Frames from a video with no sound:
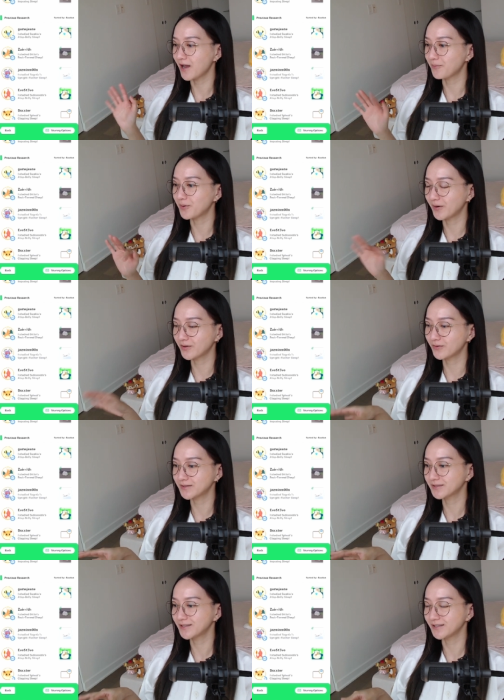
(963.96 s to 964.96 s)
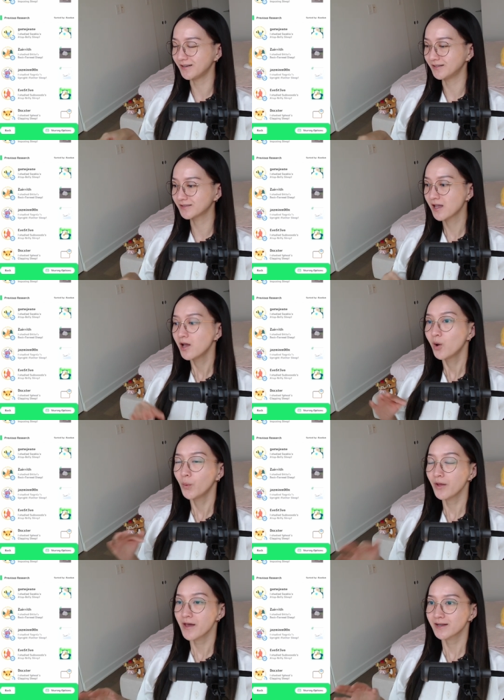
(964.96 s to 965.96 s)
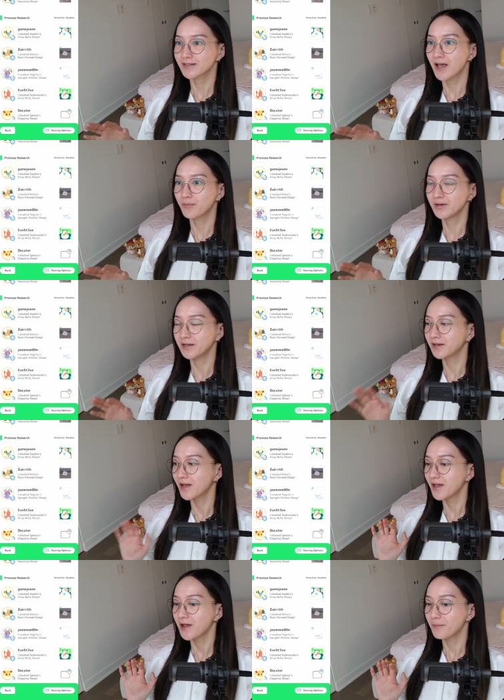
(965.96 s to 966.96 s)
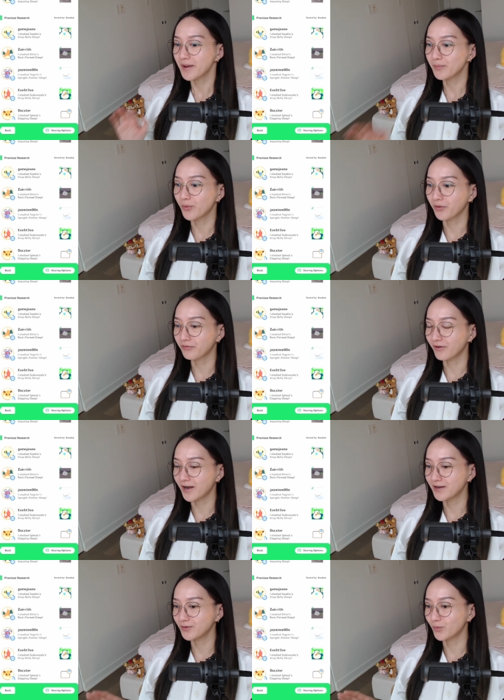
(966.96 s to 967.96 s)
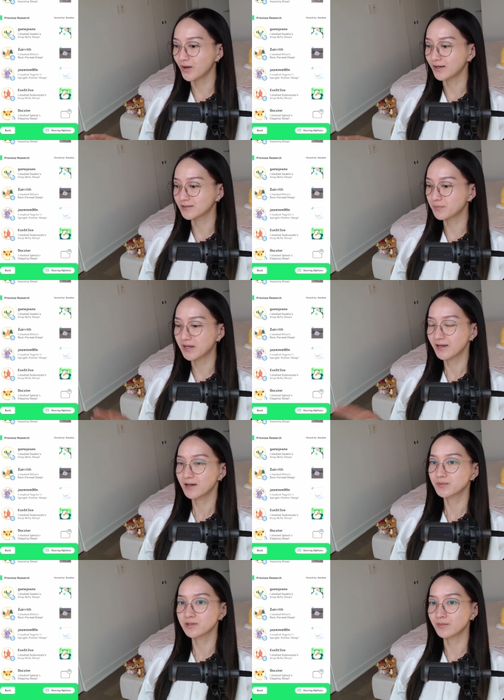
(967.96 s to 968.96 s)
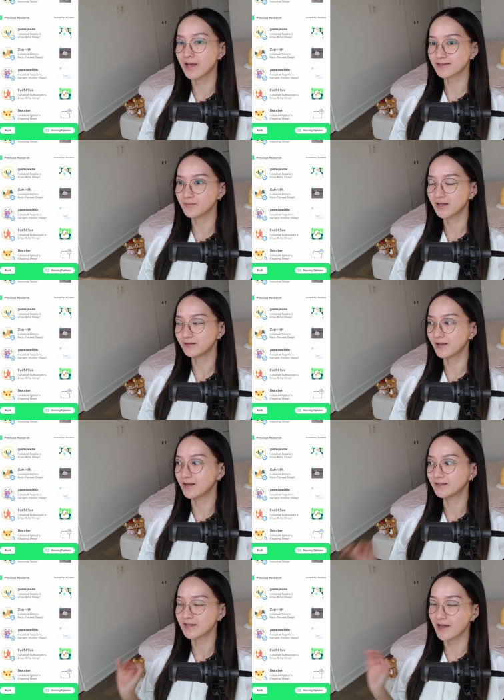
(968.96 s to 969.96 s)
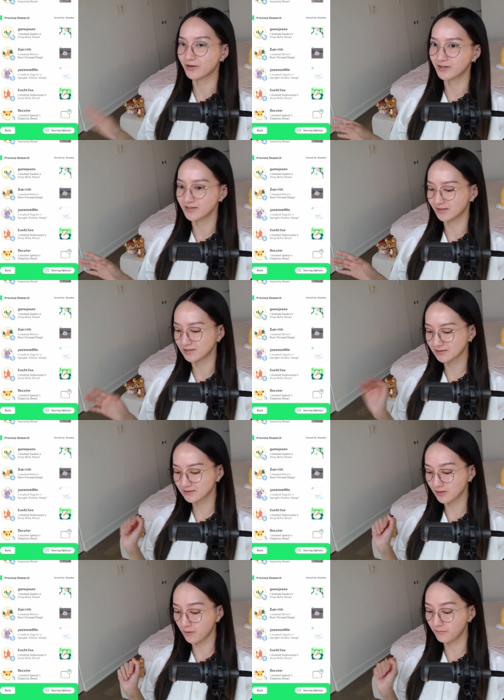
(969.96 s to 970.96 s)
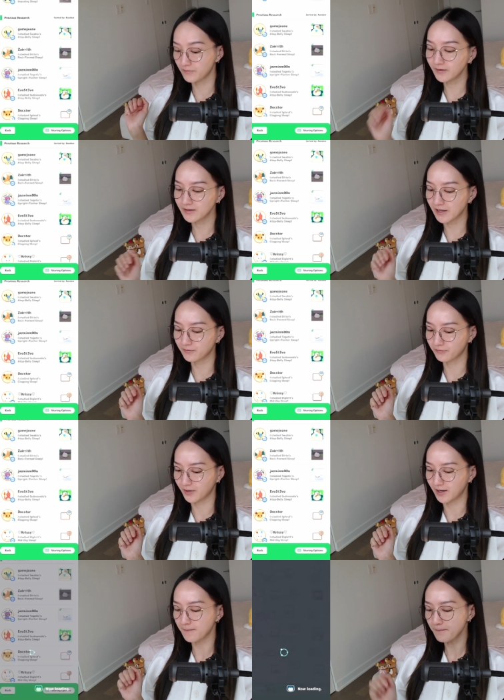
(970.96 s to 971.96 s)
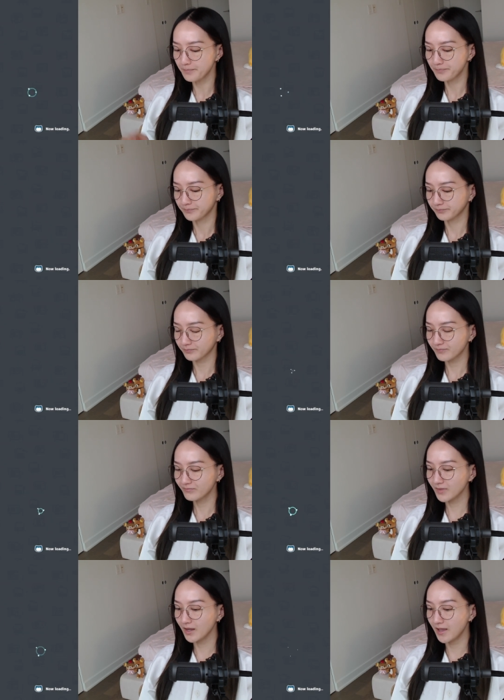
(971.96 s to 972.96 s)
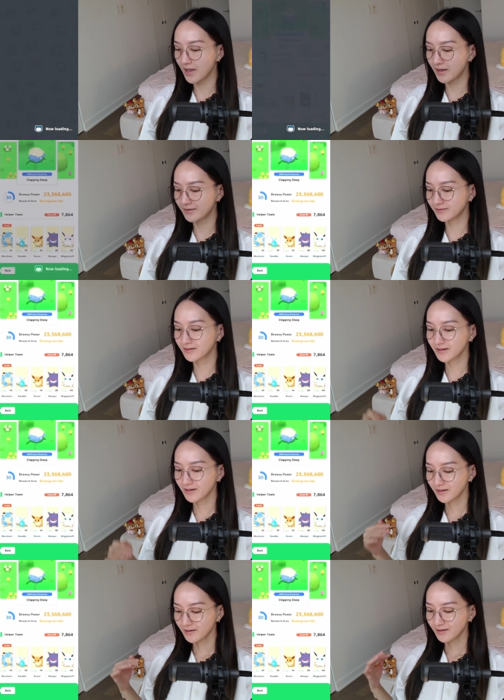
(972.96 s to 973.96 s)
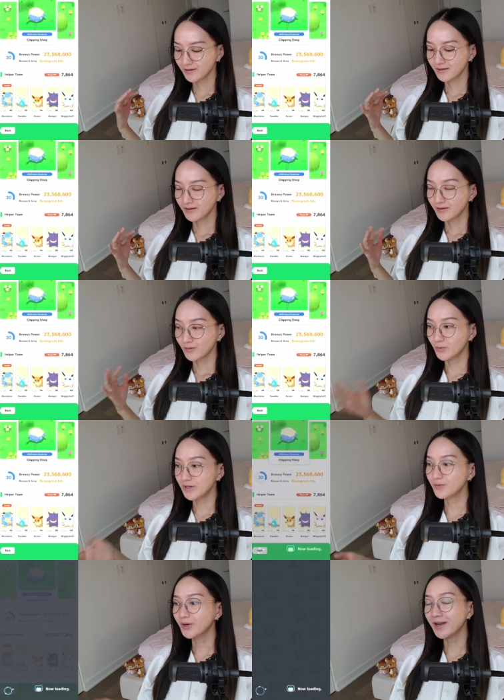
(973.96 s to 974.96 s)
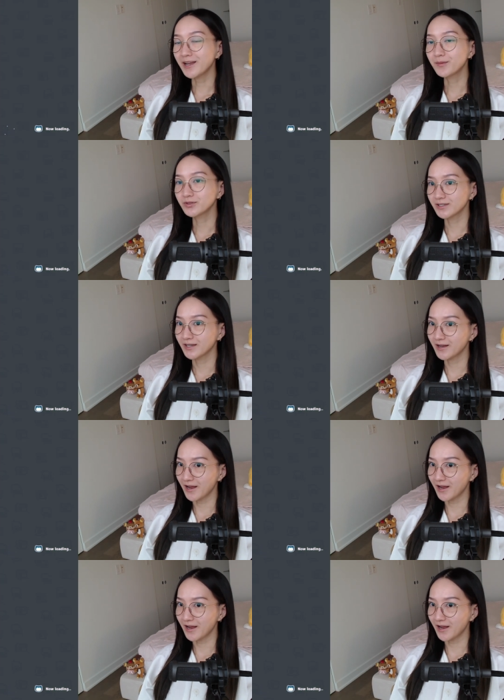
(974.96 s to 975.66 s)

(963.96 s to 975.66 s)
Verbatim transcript: I prepare the rest of the things. While that is happening, my boyfriend was picking up some last minute things and our desserts, so very thankful for him. And we were able to get